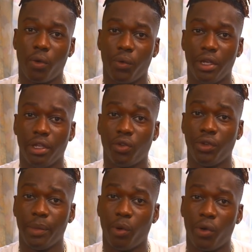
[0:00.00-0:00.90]
We
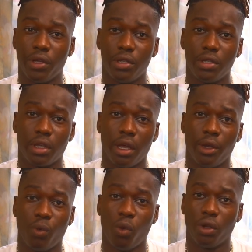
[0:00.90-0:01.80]
three boys
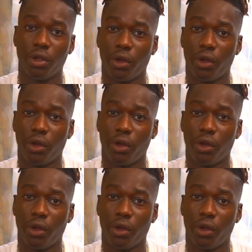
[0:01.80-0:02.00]
and one